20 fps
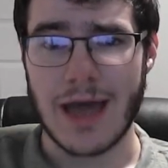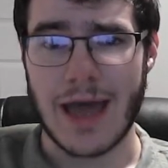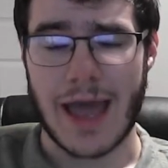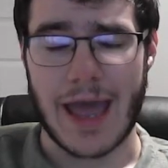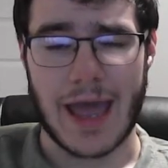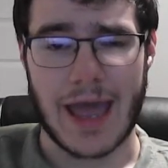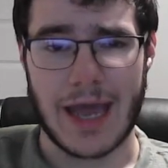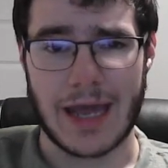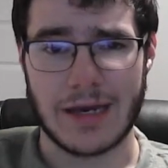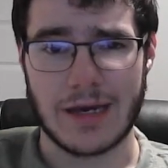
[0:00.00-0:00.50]

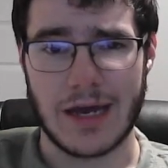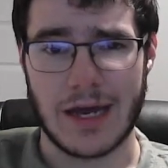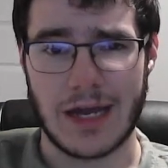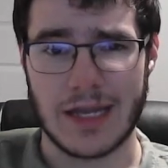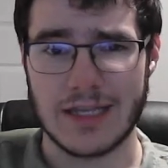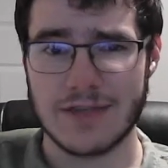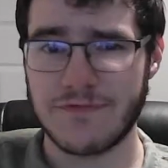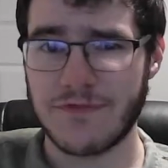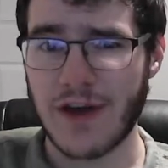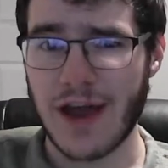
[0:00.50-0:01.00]
And
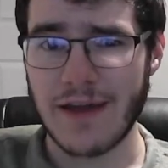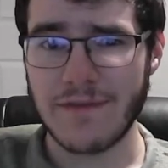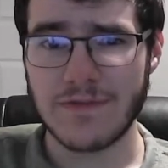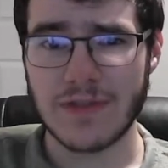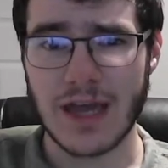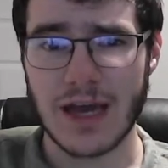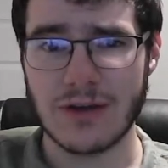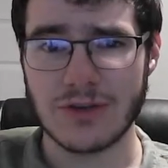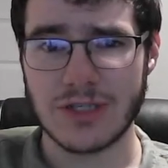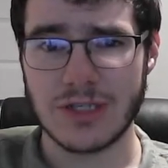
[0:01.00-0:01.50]
he's
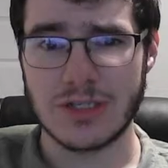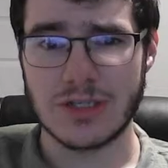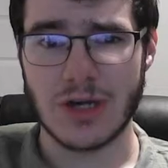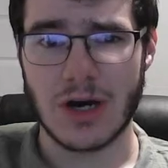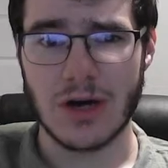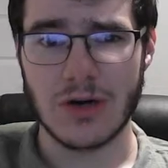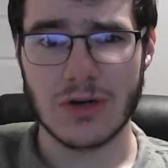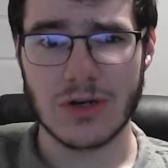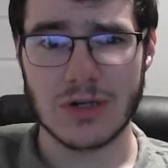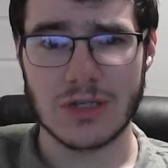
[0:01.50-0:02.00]

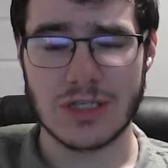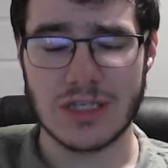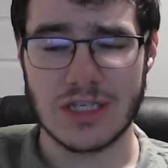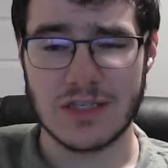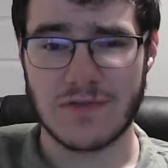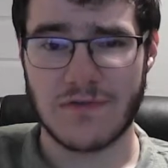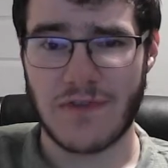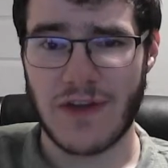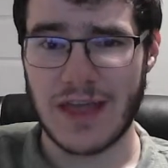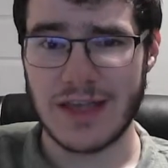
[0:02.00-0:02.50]
$5,000.
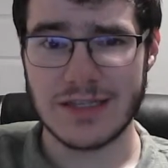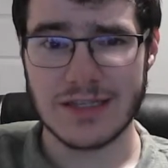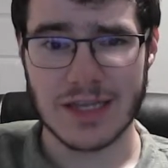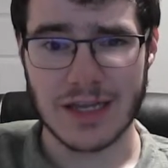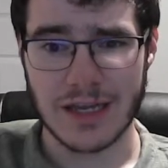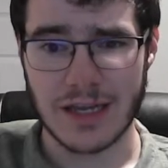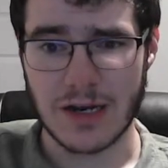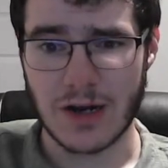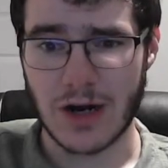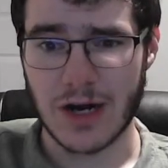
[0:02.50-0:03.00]
He's
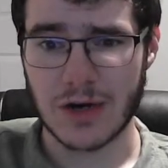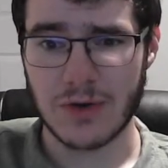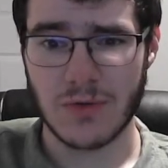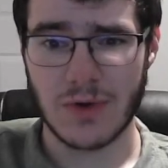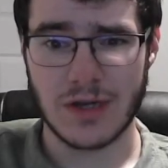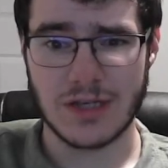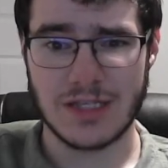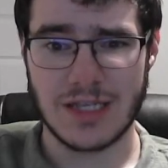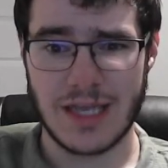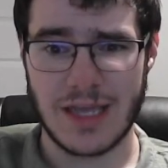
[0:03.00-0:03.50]
facing an
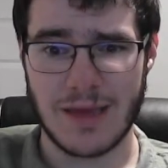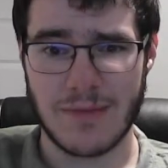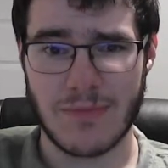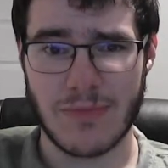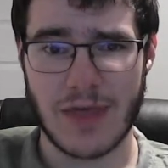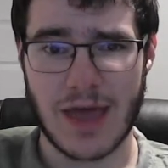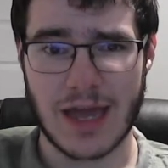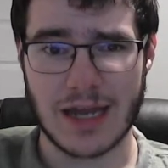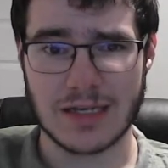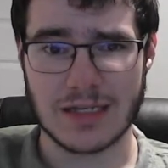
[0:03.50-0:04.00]
Ottawa team
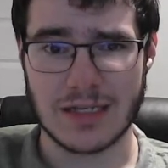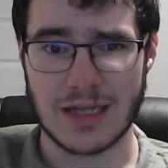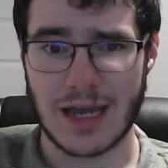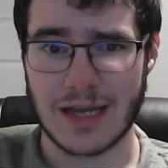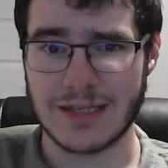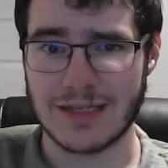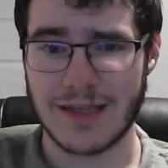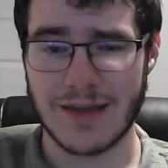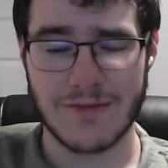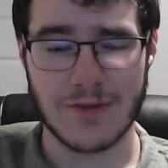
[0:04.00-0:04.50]
that
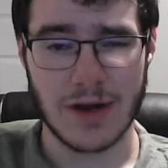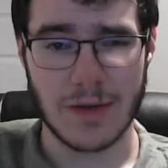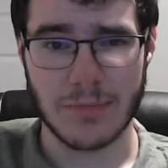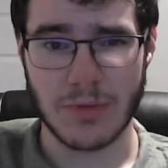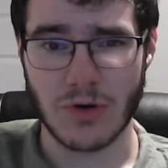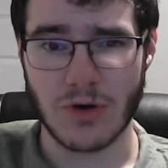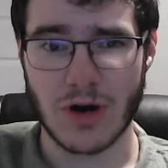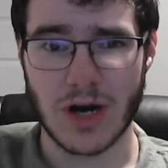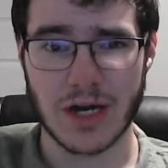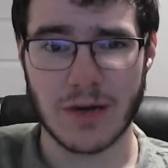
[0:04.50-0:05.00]
has given up a
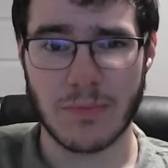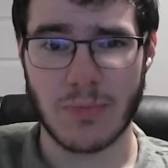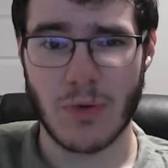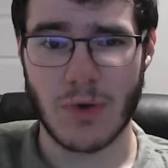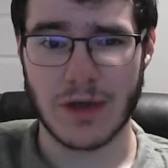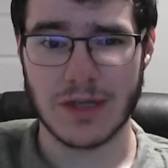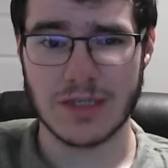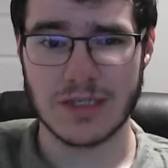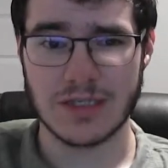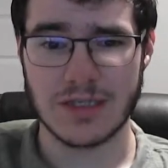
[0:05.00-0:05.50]
lot of
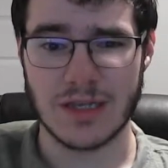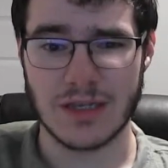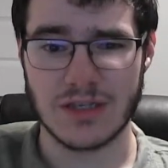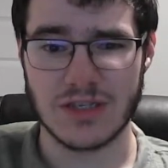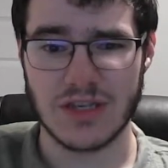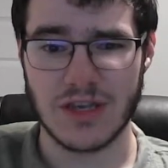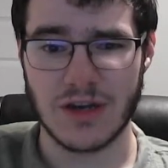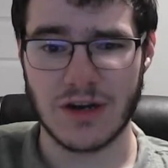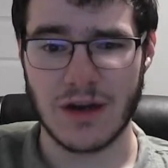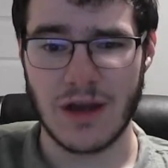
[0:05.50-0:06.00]
points this
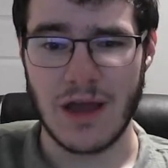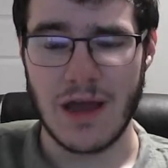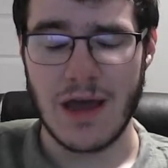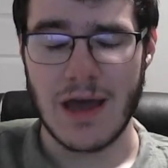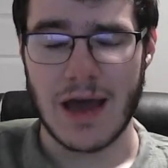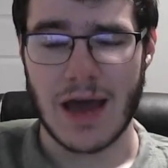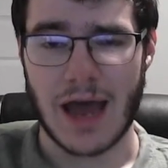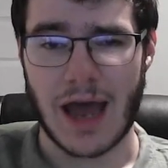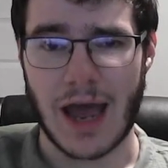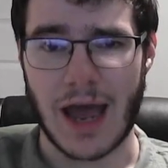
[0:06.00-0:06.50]
year.
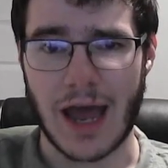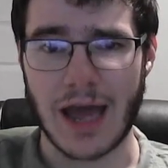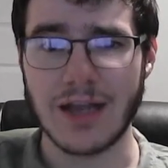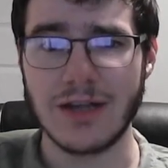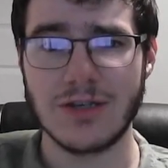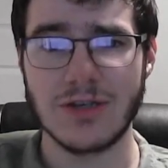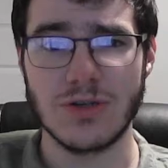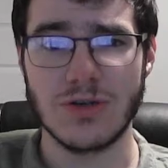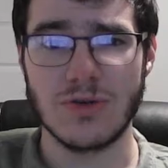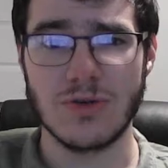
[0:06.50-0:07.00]
I
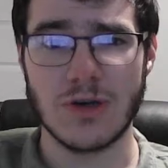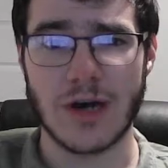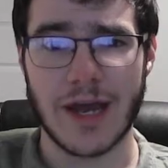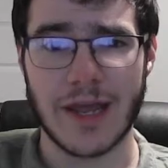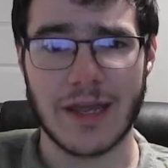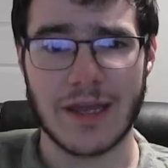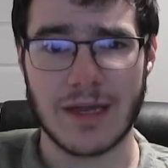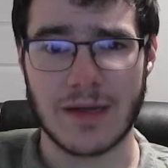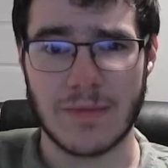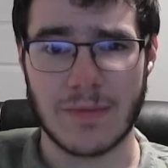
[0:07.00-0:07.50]
do
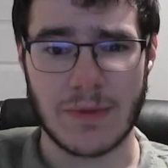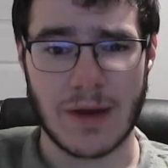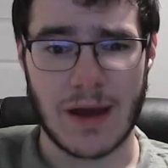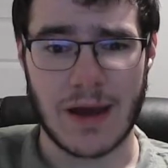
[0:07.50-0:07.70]
like him